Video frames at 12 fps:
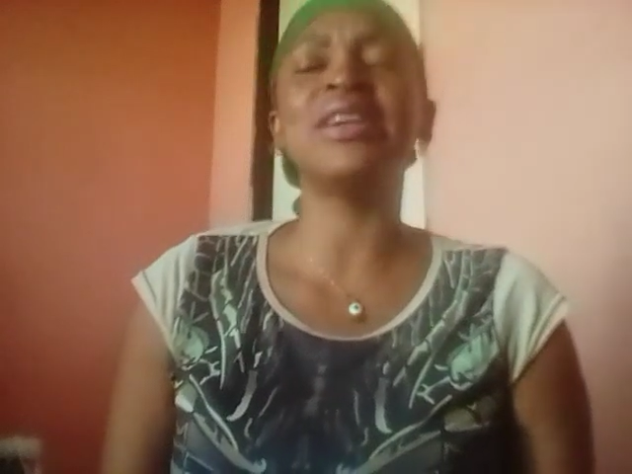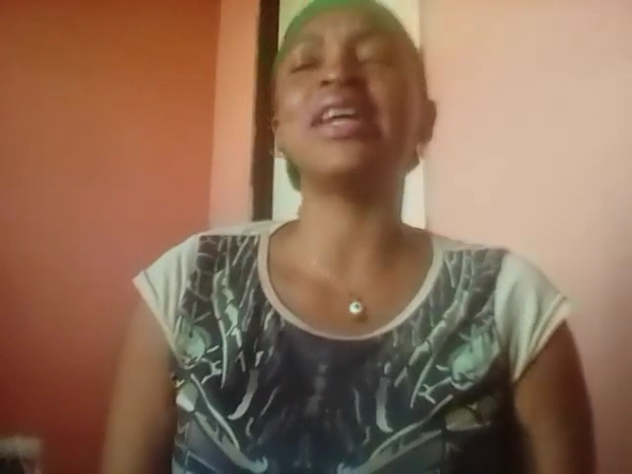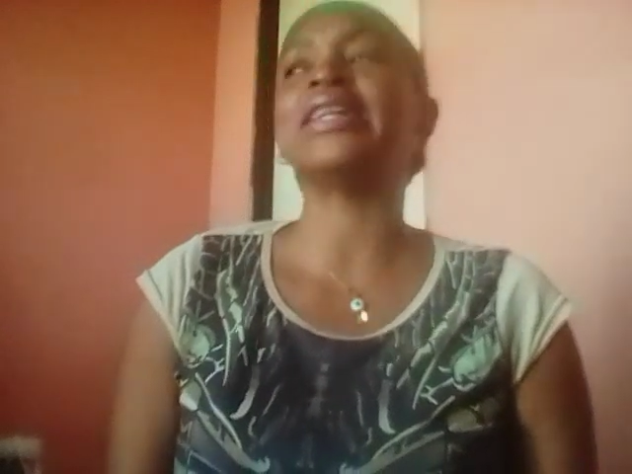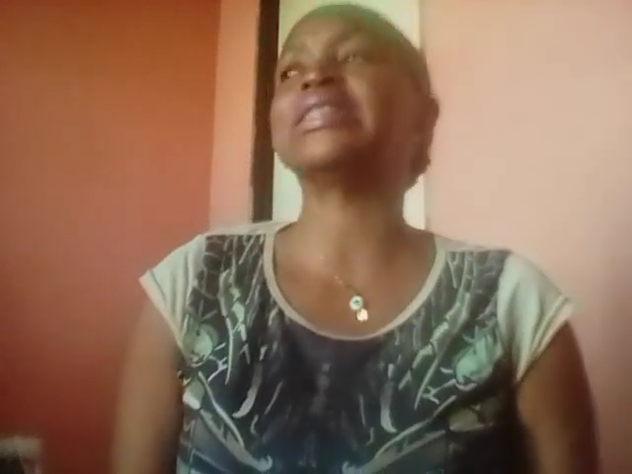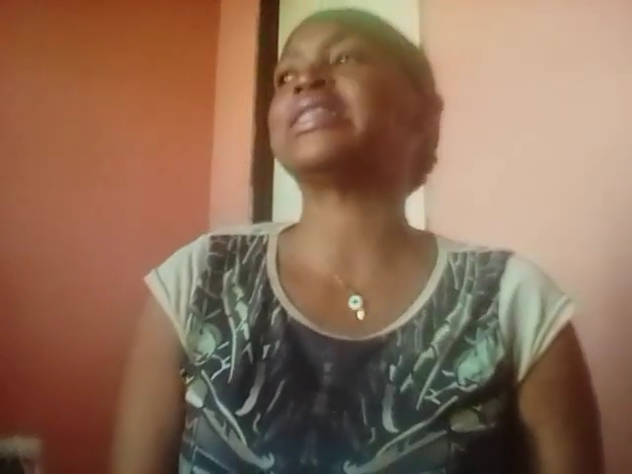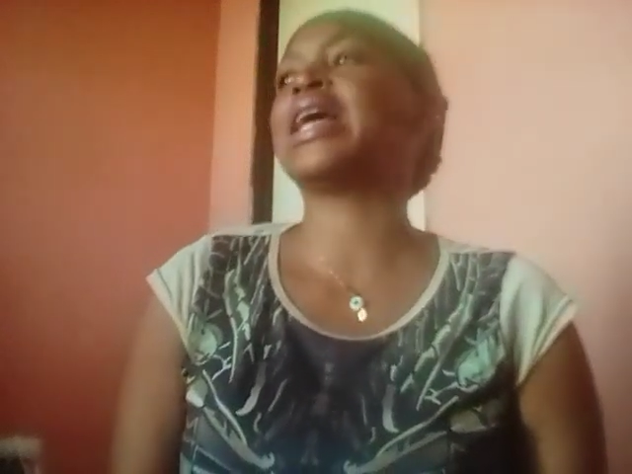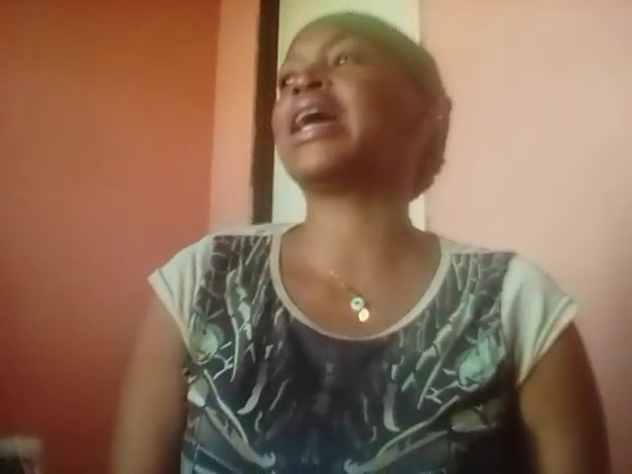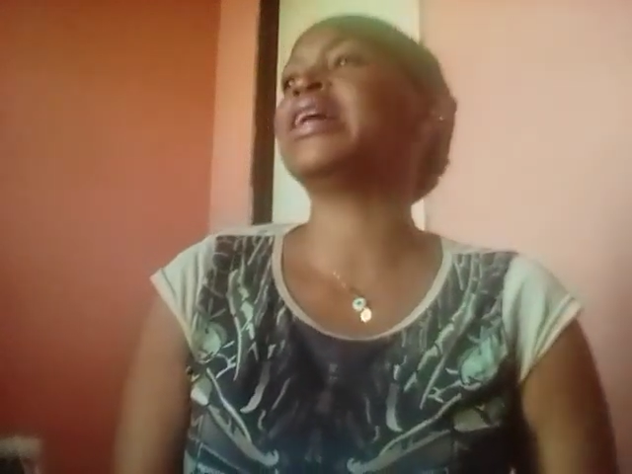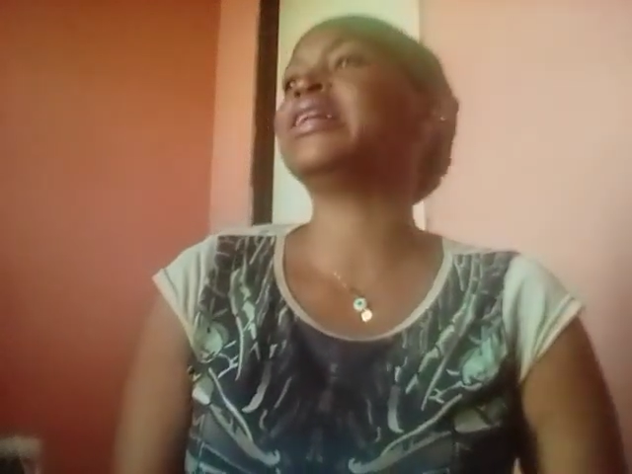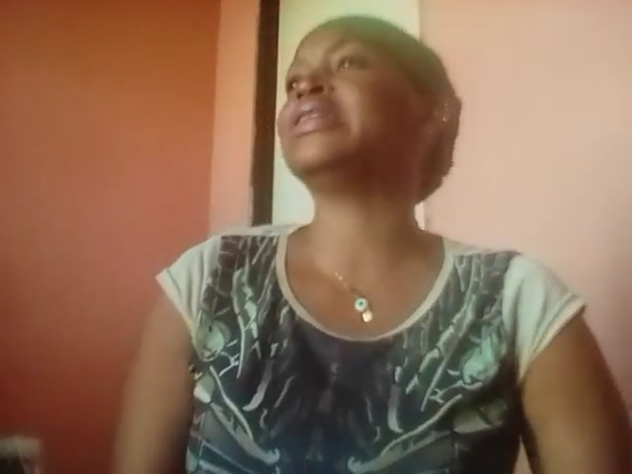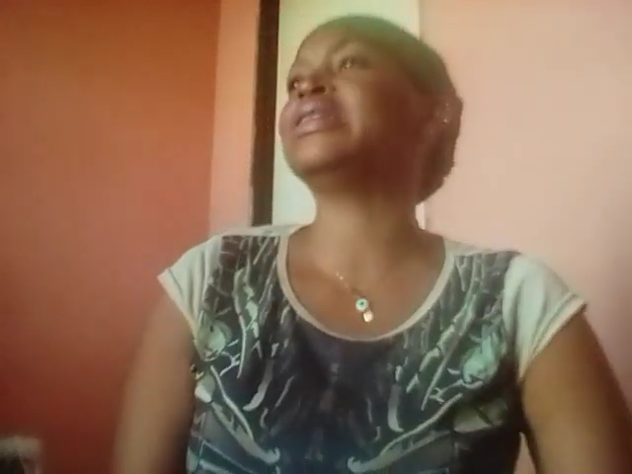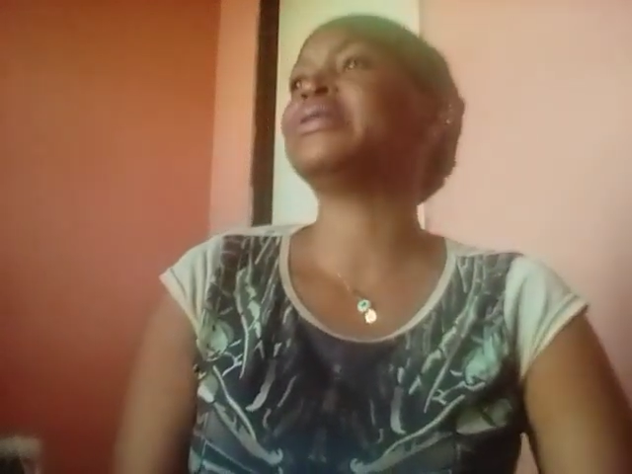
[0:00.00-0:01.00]
Yes.
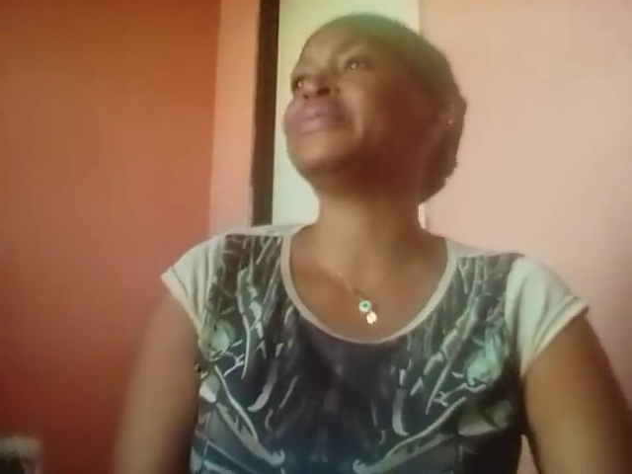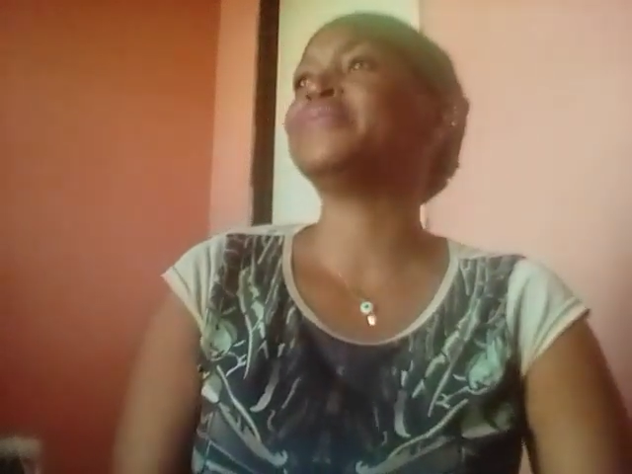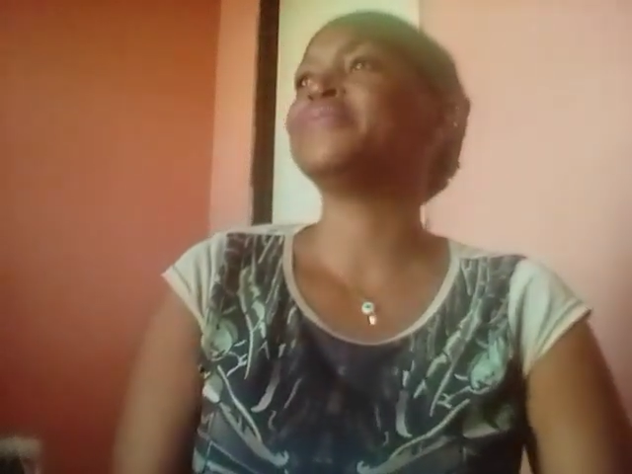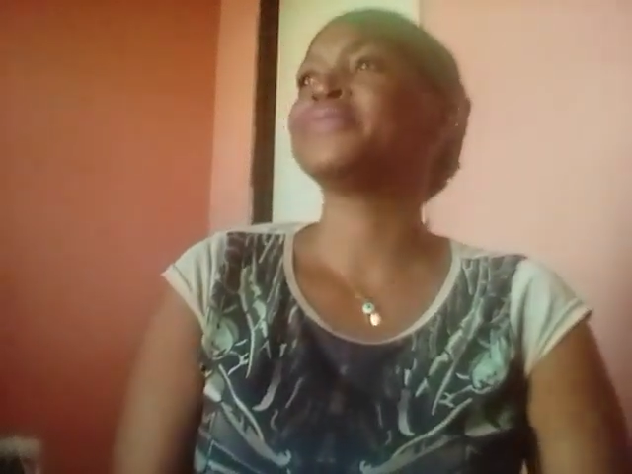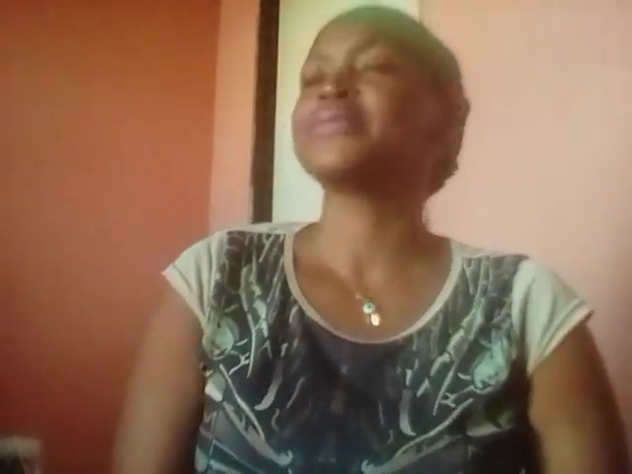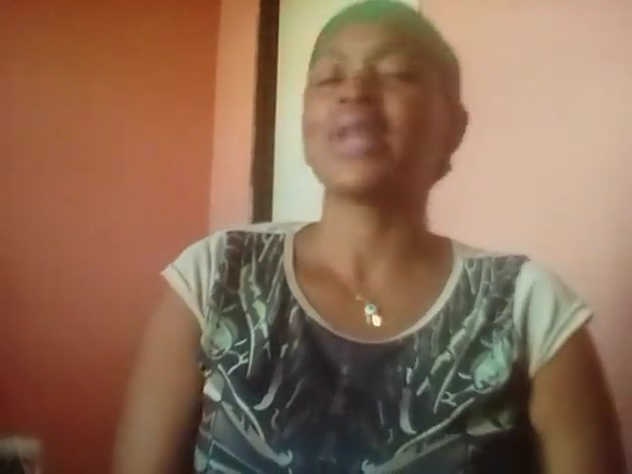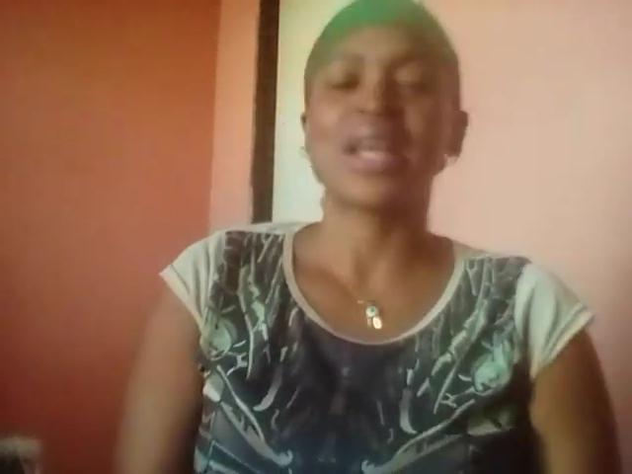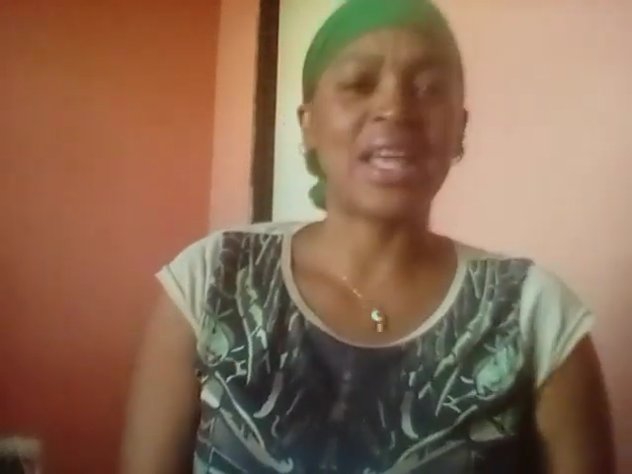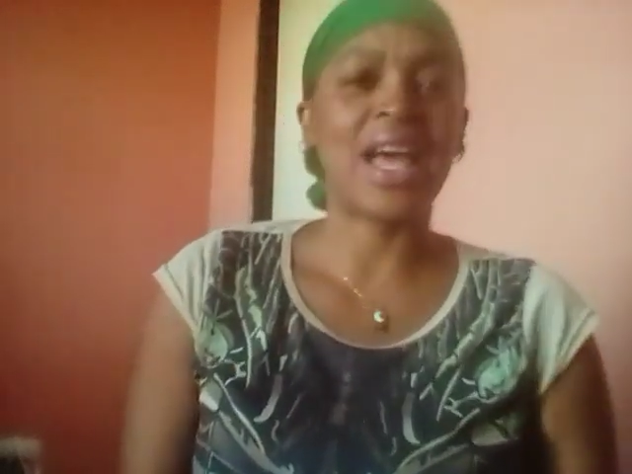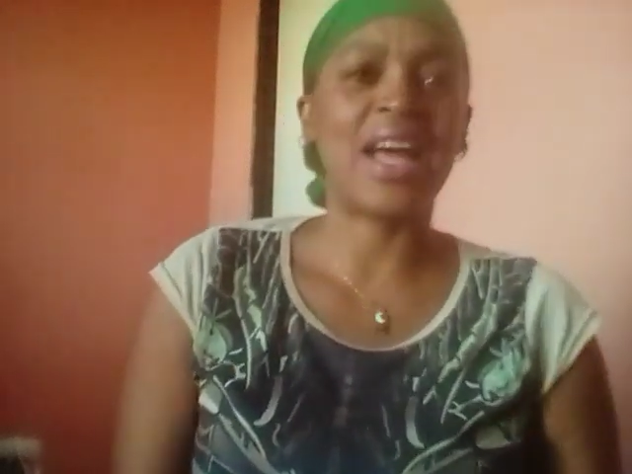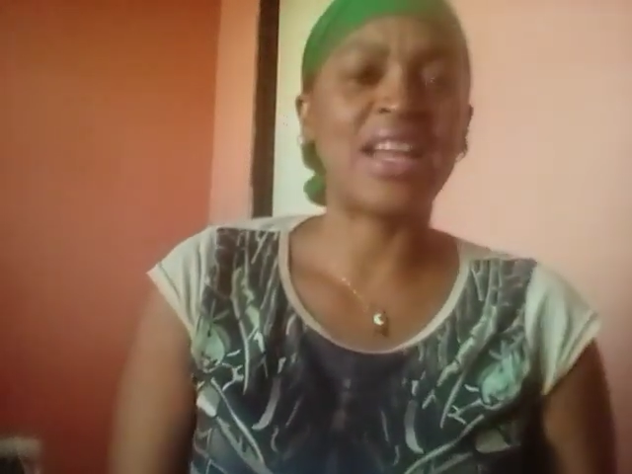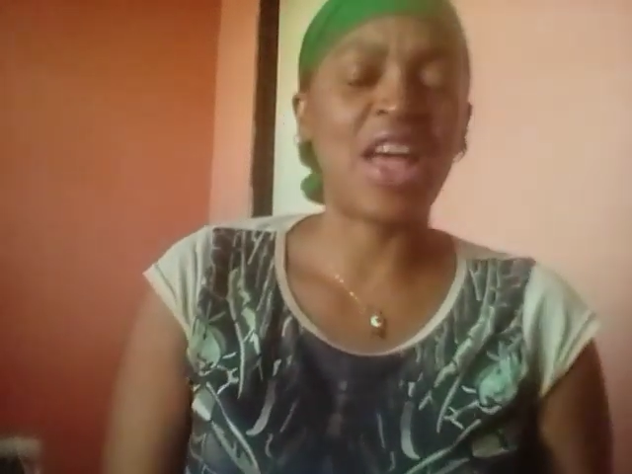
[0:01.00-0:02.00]
And
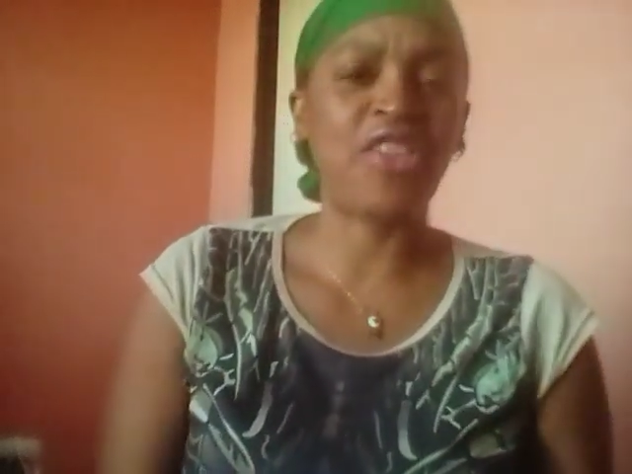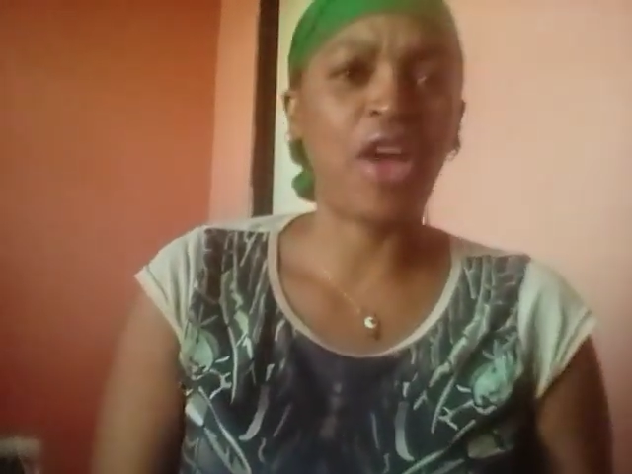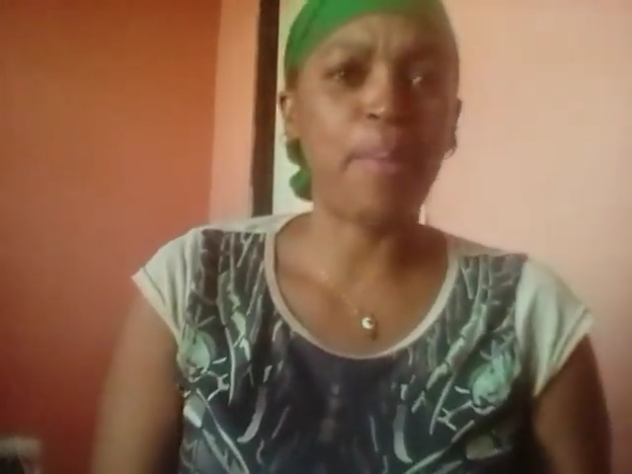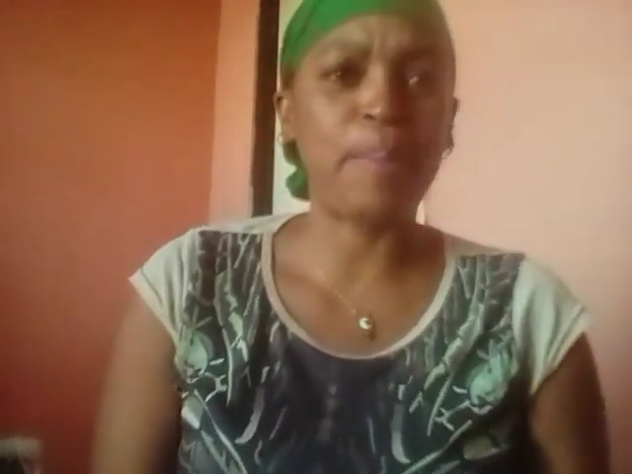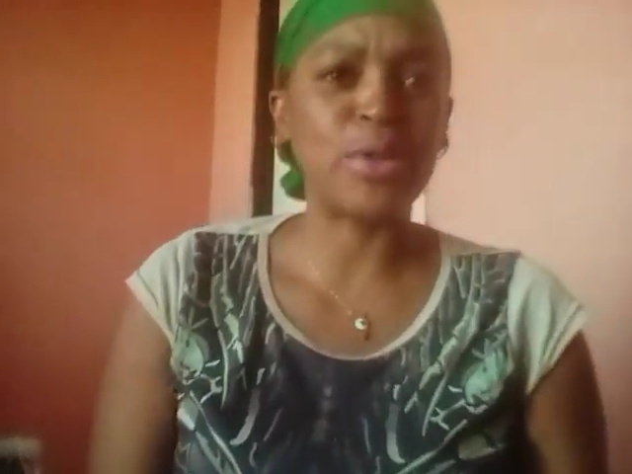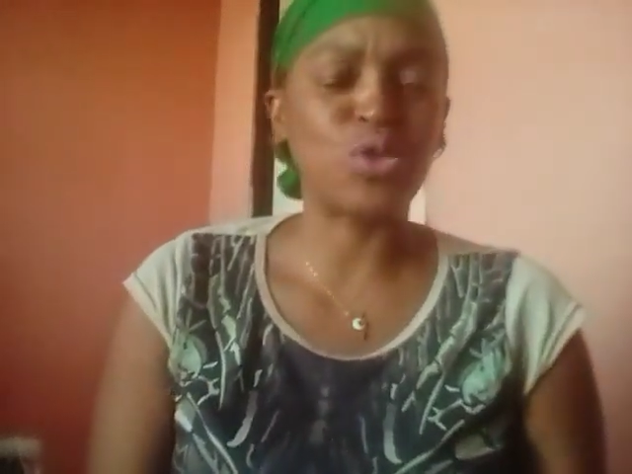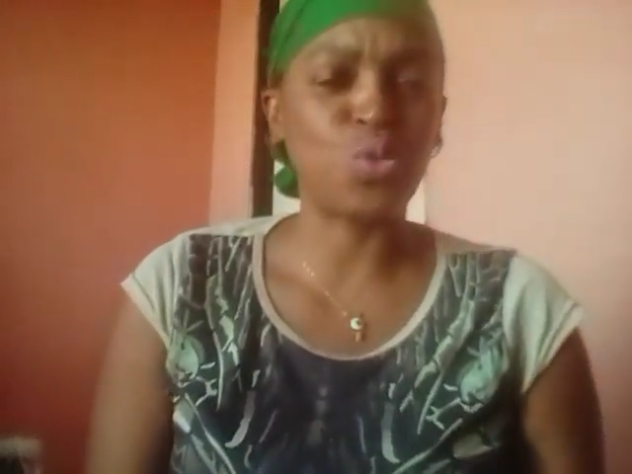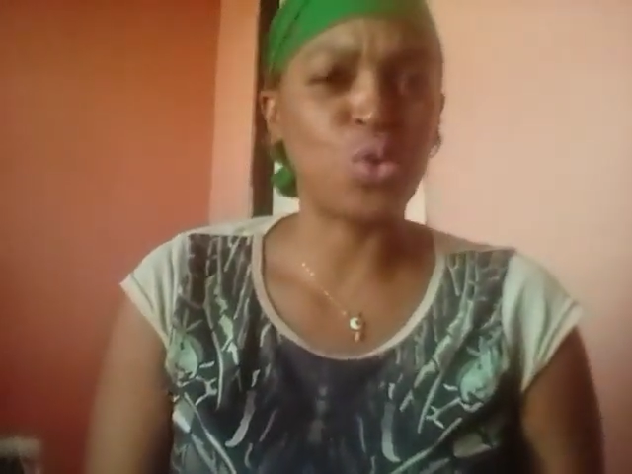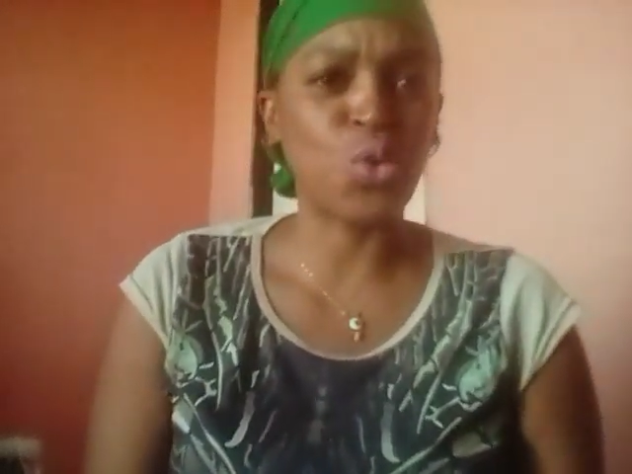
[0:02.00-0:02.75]
life happens.